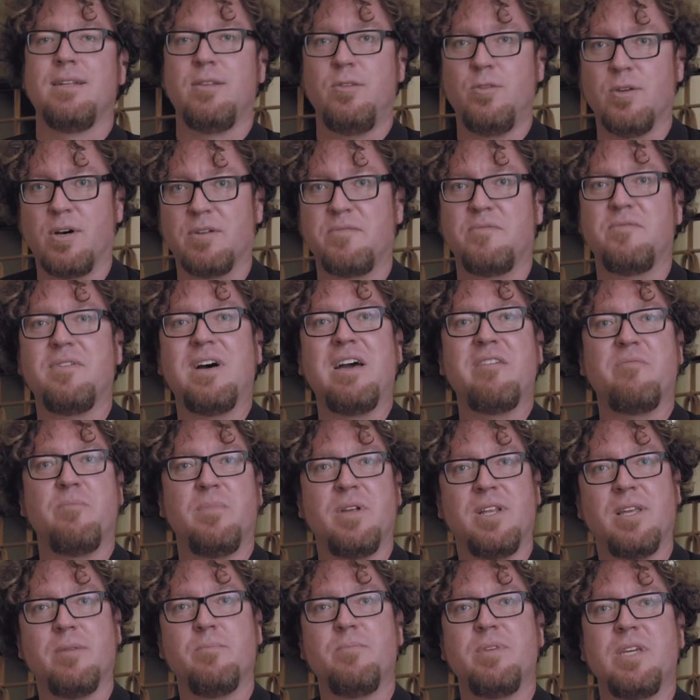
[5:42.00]
not 5
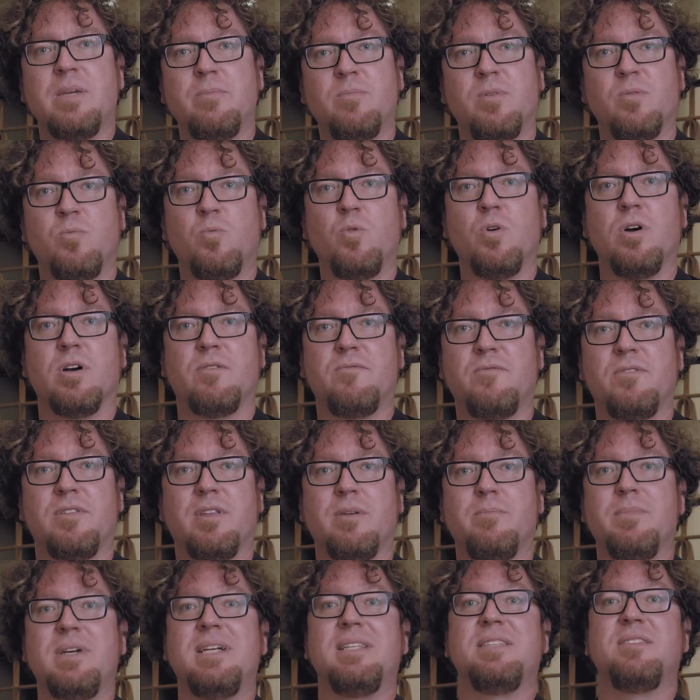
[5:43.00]
million people work for
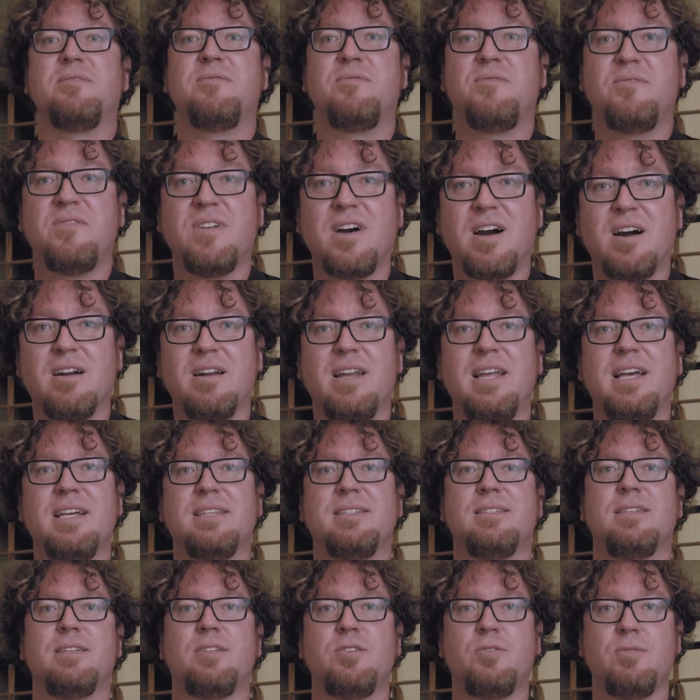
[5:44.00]
them. It's far
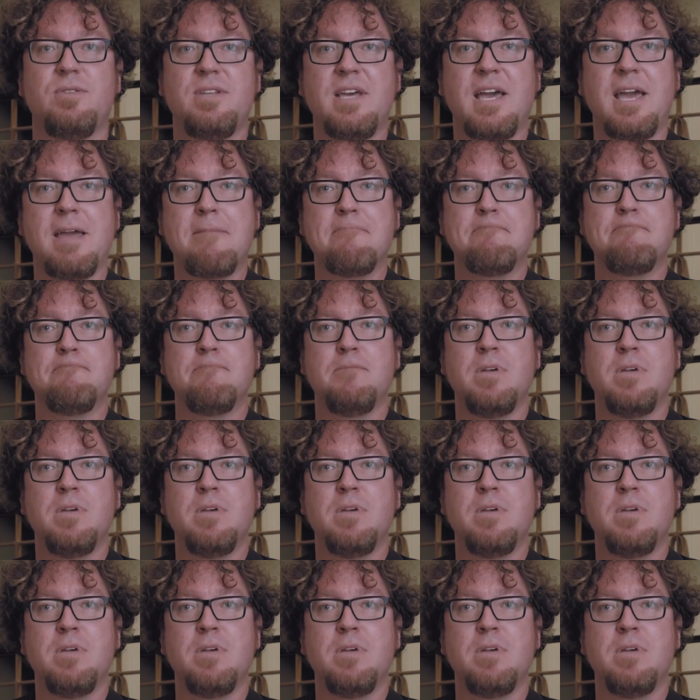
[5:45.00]
less today.